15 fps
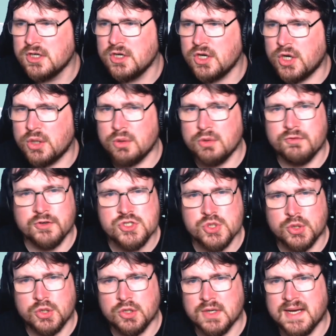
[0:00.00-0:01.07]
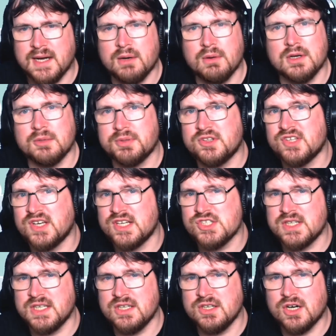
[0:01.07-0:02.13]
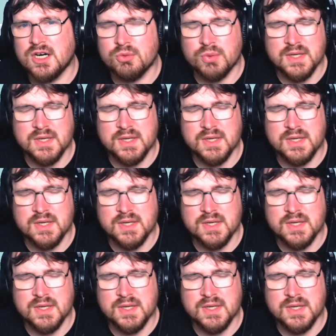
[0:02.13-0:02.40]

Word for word: overdrawn out and potentially not